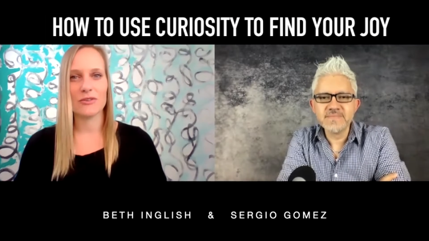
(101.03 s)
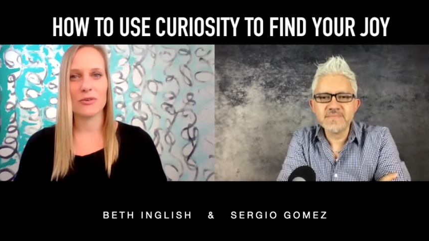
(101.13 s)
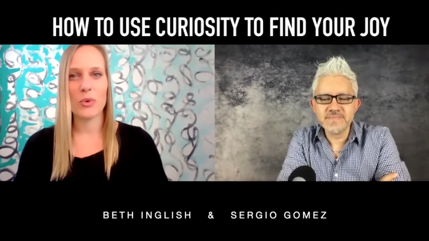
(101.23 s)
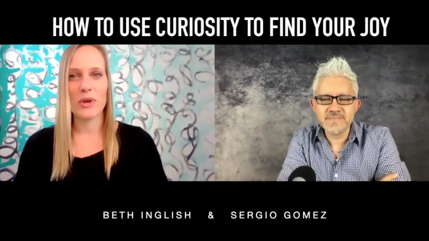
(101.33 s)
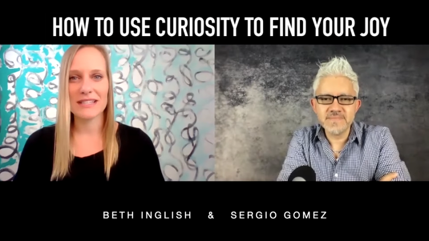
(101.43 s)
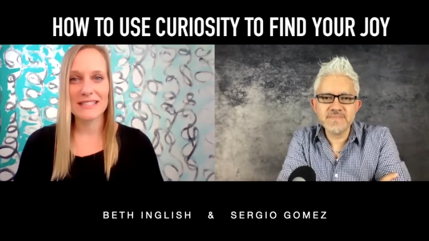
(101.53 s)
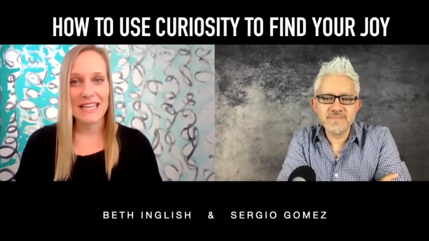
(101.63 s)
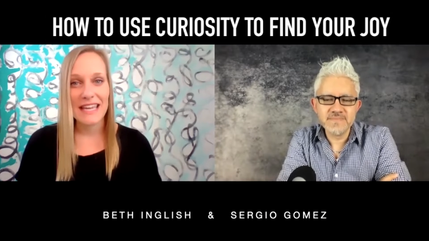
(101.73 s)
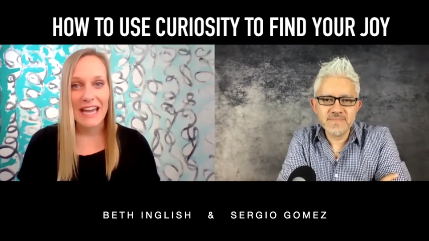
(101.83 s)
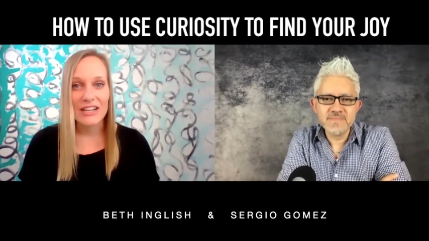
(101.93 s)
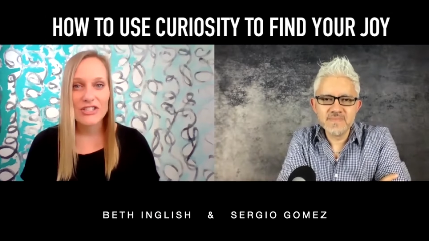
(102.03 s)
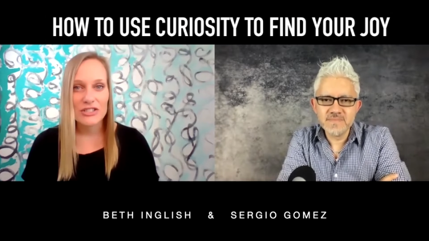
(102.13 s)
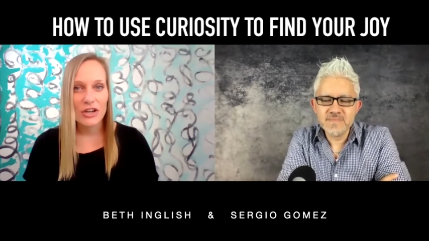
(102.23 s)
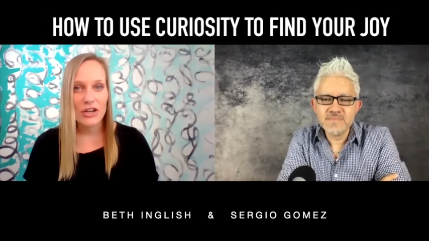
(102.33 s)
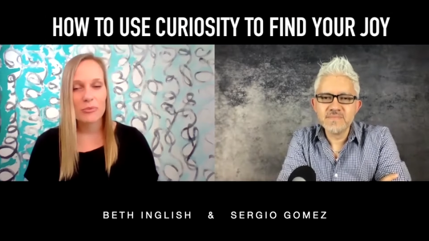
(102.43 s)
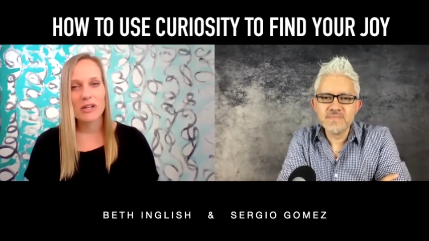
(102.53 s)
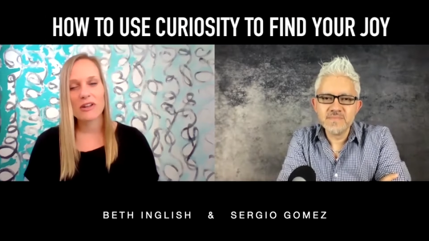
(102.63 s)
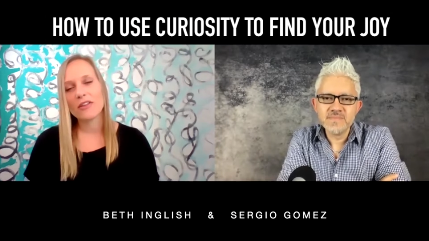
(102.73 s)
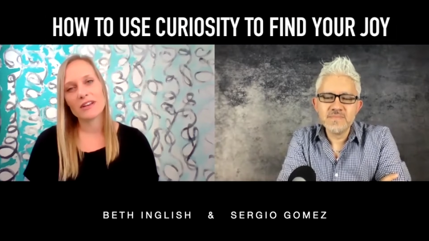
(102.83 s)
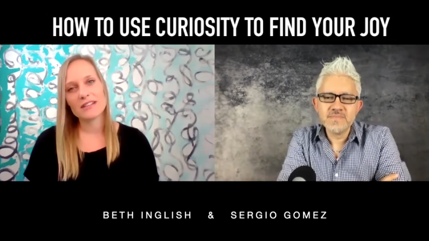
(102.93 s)
Speaker 1: we mm-hmm. can take action on but a
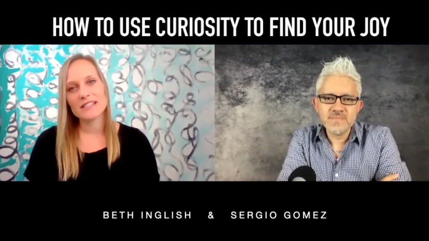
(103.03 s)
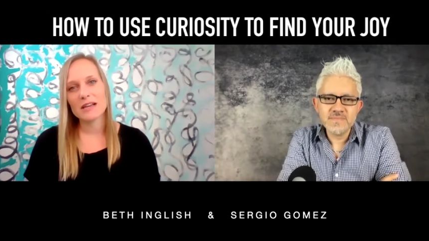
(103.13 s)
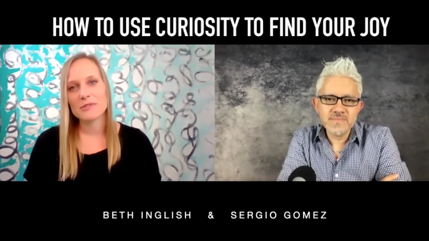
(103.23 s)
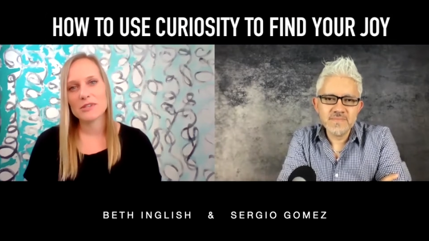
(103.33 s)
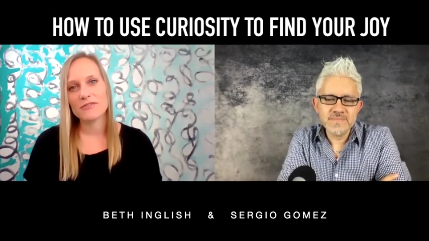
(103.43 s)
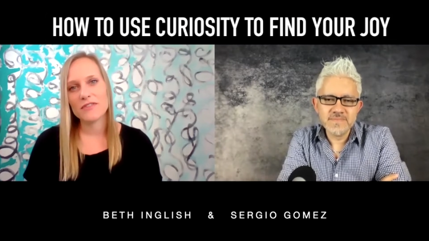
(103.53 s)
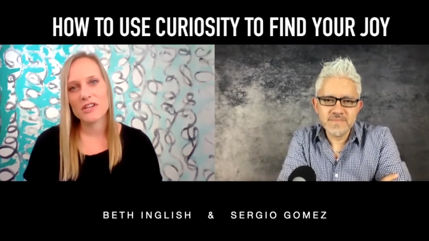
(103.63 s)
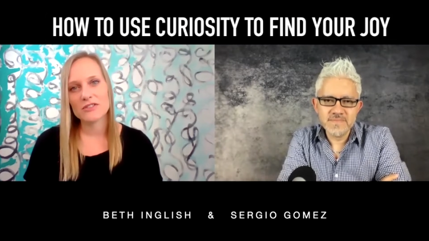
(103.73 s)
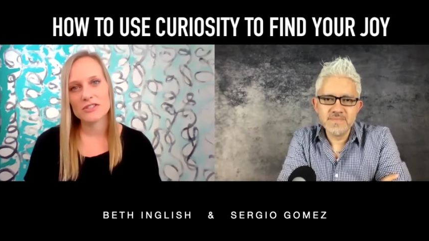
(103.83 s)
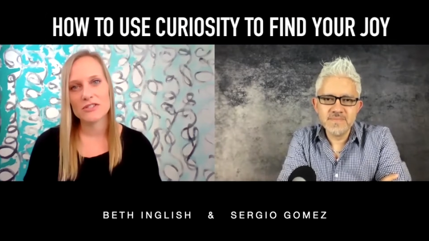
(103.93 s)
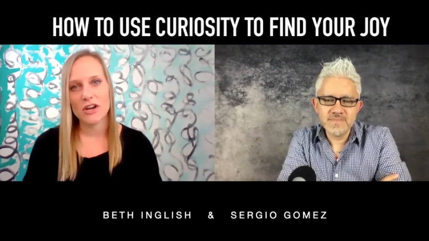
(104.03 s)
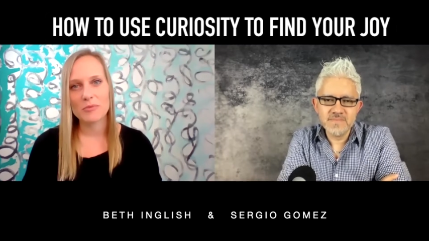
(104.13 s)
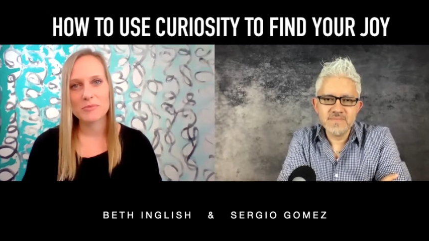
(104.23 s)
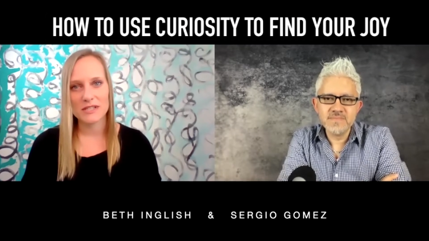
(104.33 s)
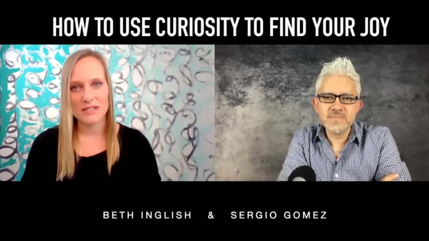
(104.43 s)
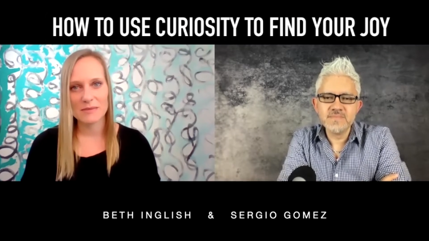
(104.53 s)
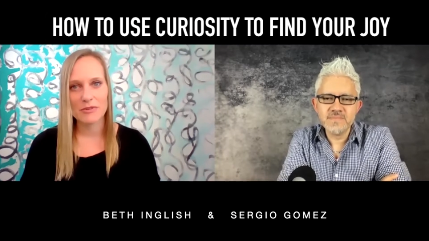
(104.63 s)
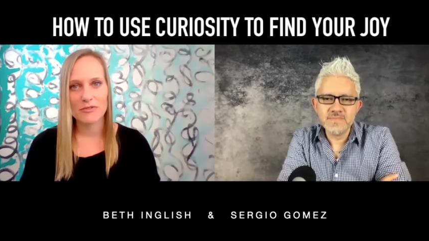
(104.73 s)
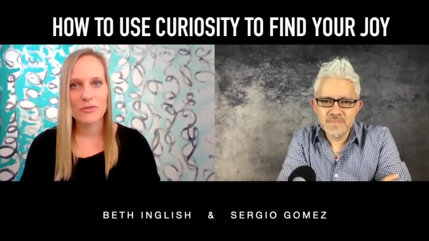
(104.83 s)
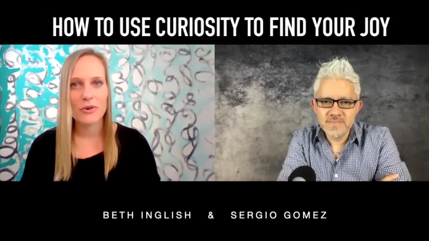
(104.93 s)
lot of times our fear stops us
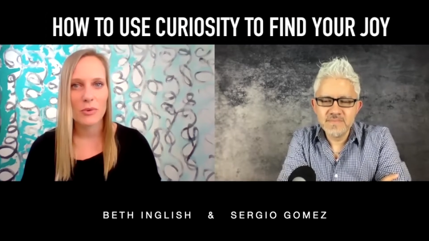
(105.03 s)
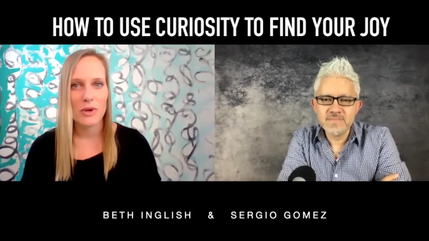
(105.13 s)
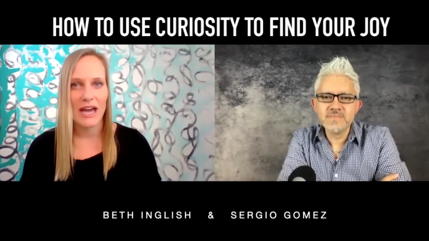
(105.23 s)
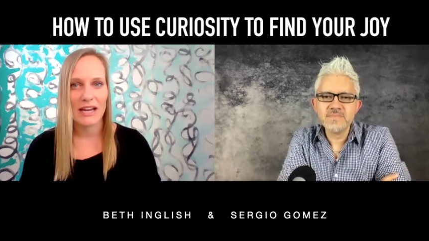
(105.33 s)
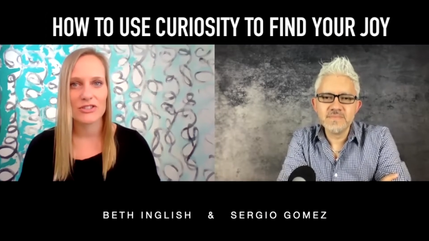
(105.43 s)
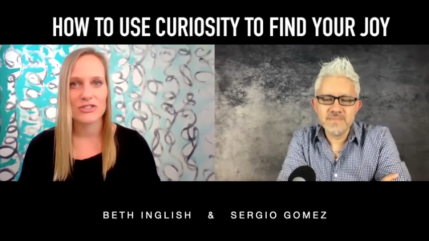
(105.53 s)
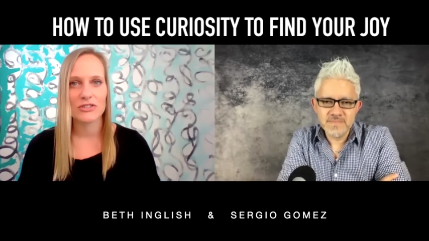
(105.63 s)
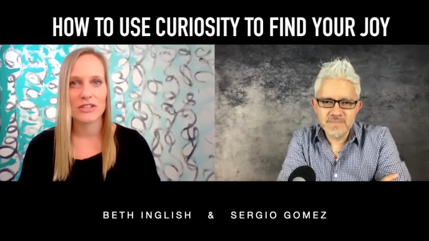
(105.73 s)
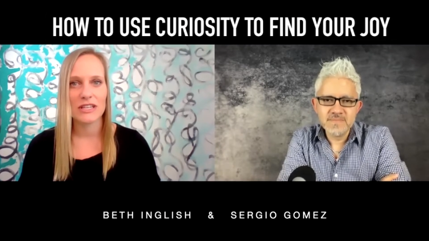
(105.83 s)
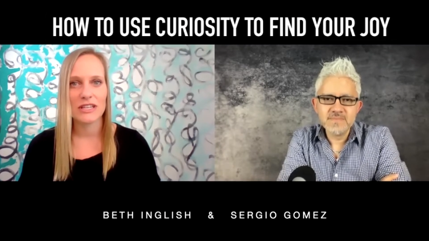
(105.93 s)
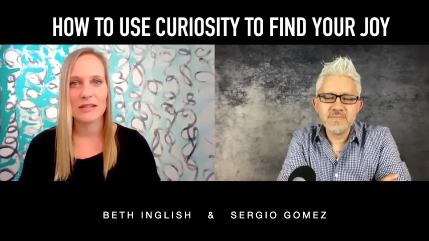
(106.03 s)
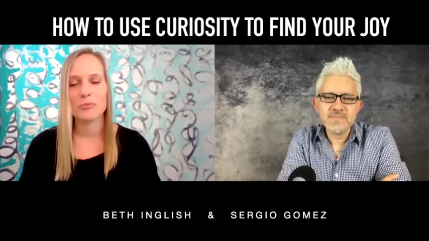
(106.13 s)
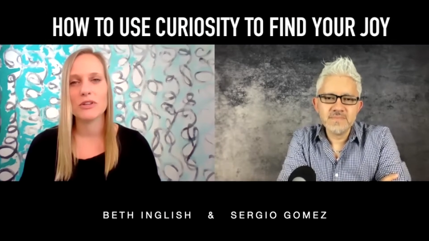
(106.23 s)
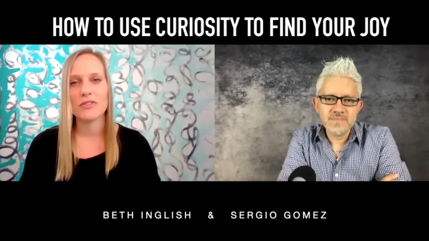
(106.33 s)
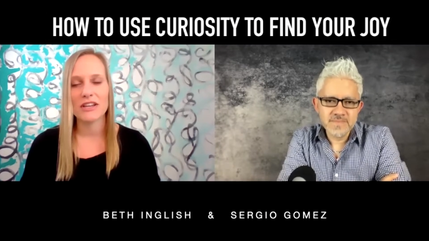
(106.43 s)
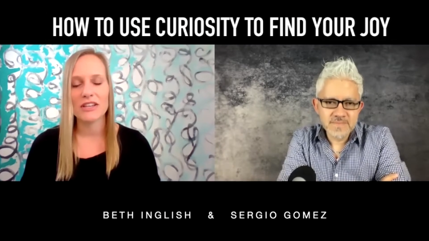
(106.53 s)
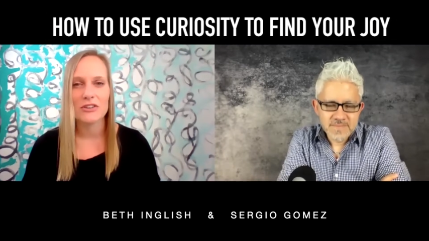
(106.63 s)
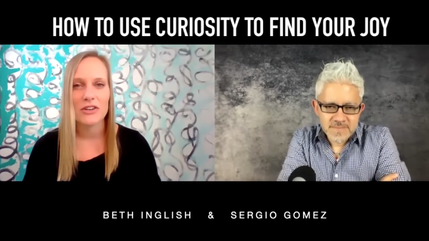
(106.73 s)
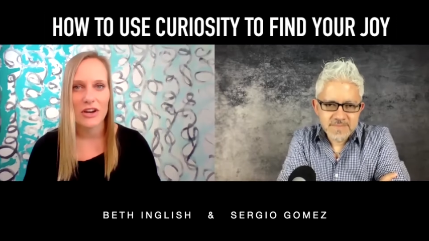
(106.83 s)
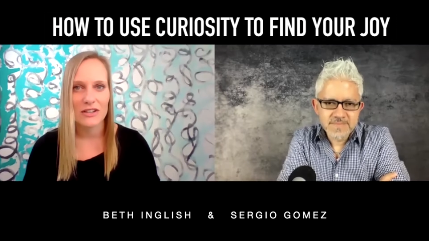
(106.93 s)
before we actually can put that
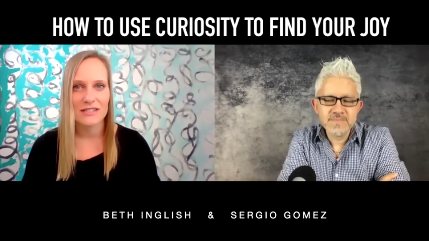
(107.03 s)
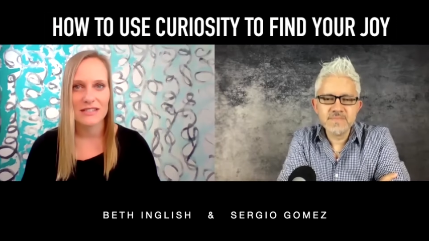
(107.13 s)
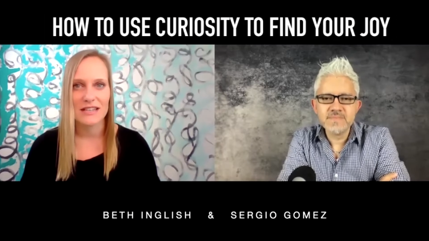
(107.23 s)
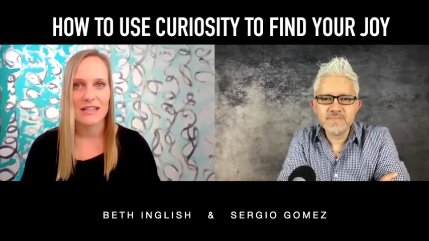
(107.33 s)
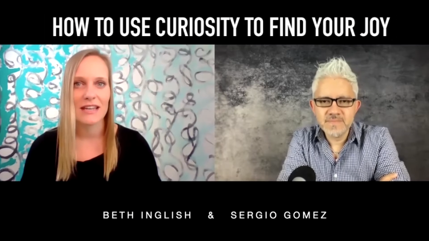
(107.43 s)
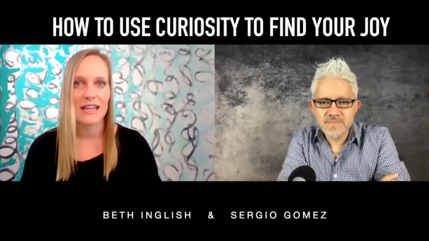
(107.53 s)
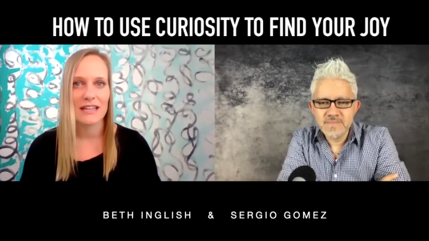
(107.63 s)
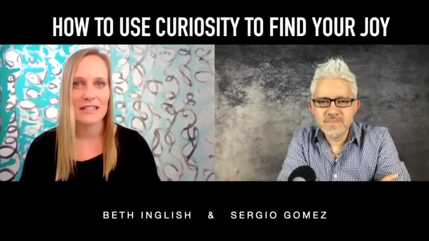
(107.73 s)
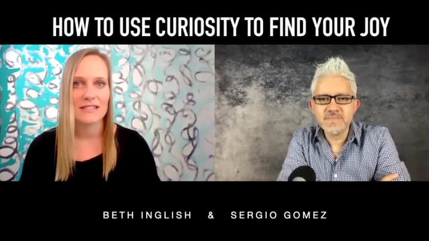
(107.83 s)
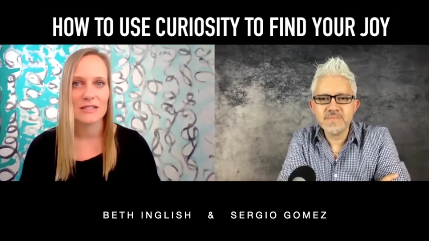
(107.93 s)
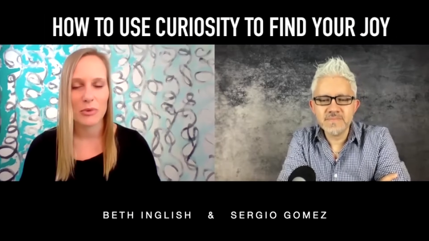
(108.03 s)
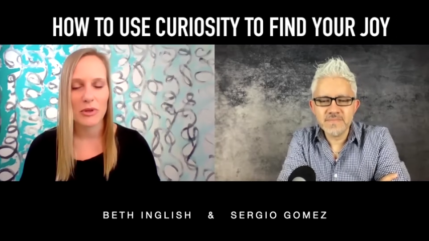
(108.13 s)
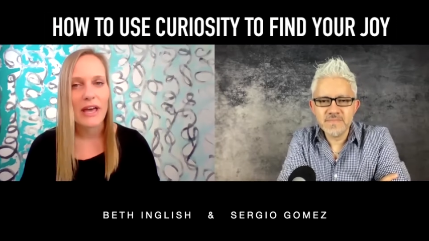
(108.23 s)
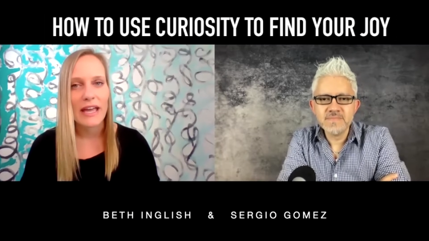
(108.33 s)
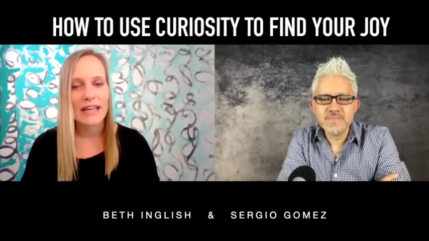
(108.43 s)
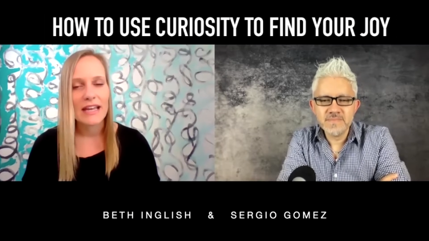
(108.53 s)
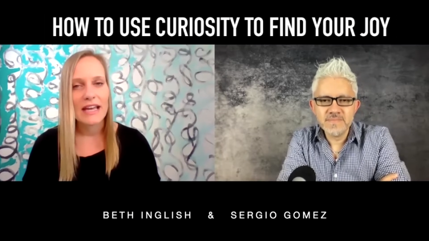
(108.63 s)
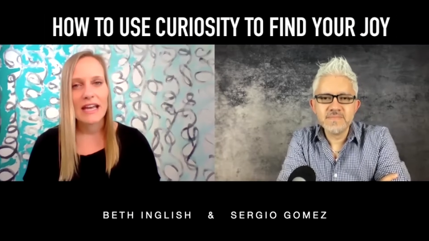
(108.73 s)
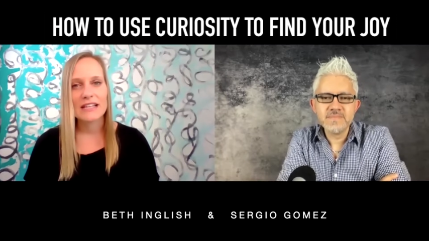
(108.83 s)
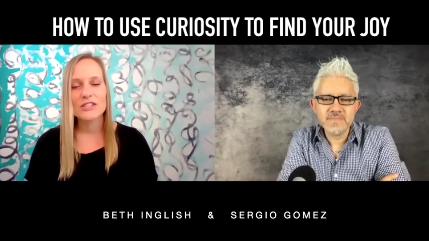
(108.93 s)
curiosity into play
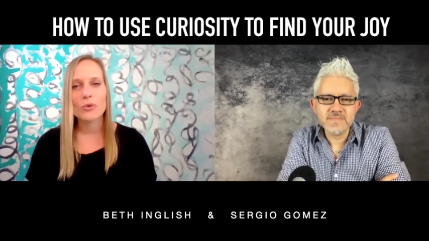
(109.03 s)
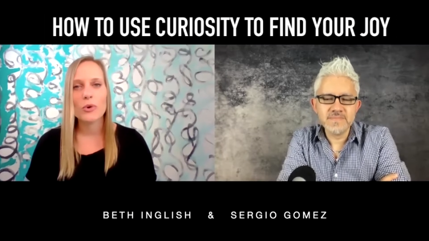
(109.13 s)
and so mm-hmm.